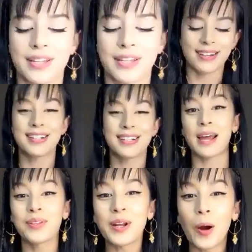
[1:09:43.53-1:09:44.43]
a uh, set
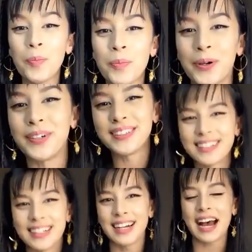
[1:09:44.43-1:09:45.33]
with an opal.
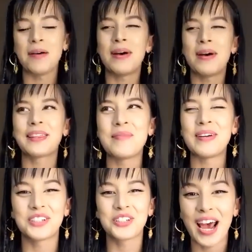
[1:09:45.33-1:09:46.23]
I met them
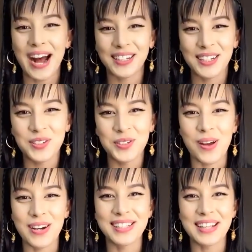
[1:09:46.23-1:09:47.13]
at Chalice
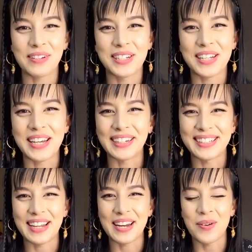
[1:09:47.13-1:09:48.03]
2017.
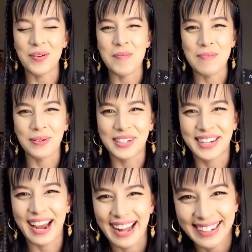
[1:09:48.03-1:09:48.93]
Does anyone remember
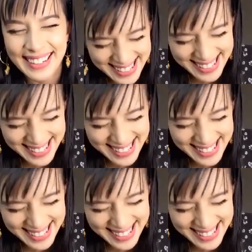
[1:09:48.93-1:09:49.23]
Chalice?